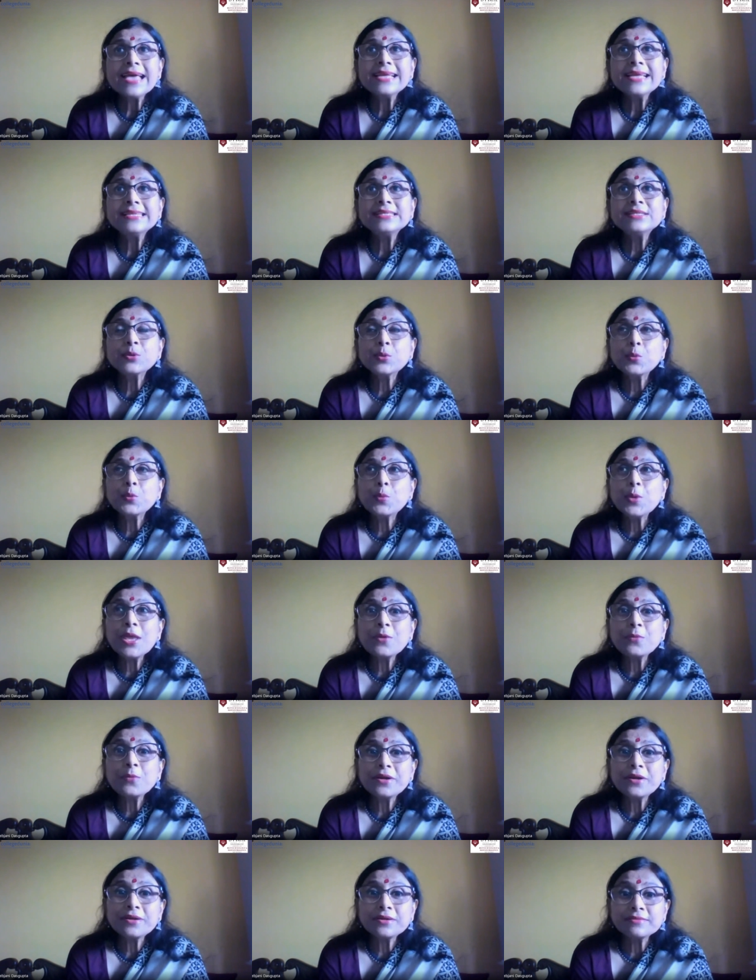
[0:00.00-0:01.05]
And
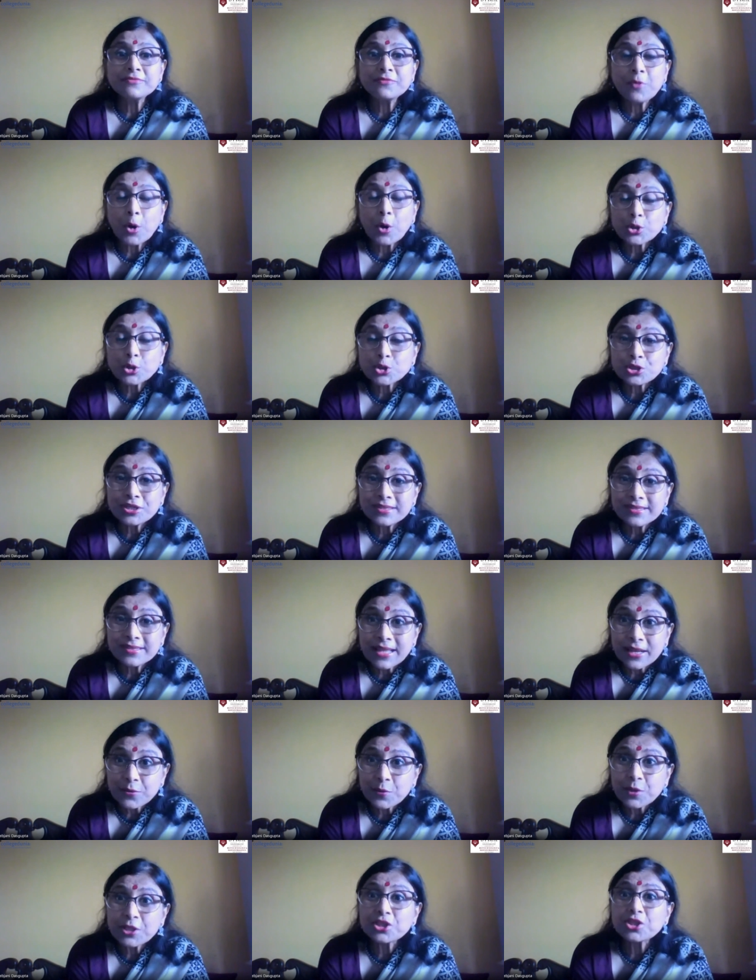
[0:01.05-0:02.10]
we were
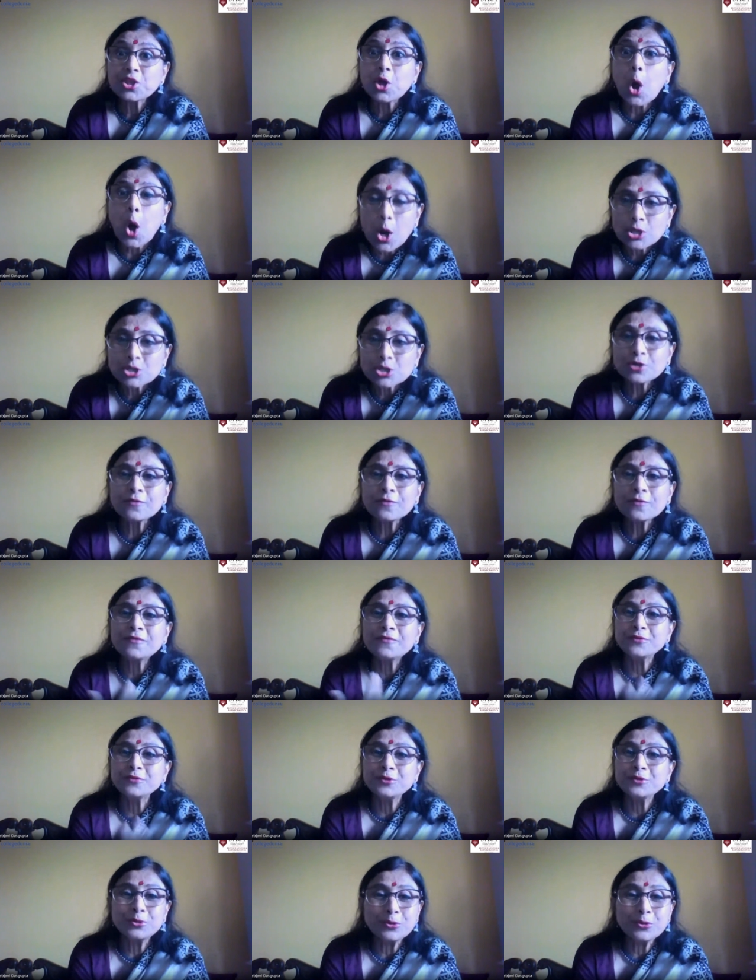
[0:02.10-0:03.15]
fortunate that we thought of,
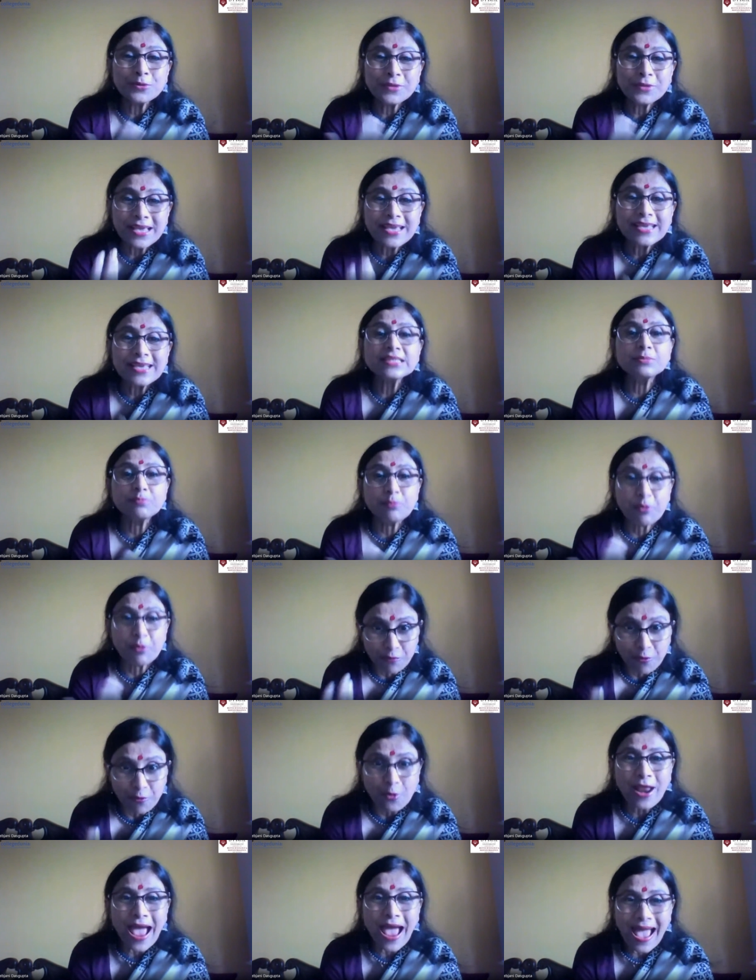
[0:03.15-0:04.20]
you know, things
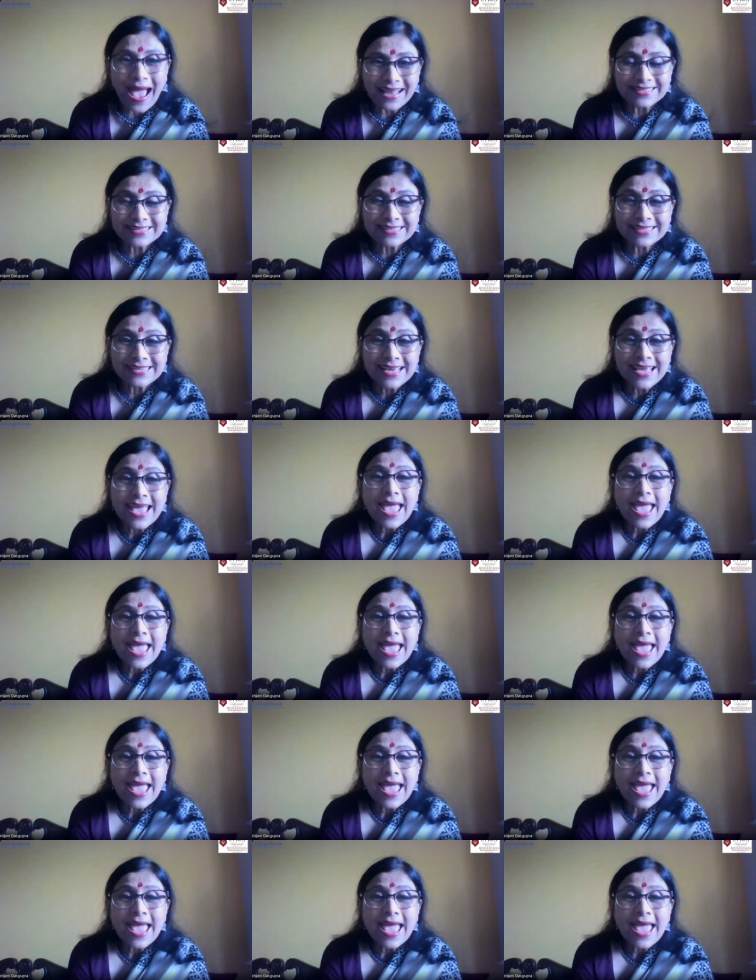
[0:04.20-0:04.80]
beforehand.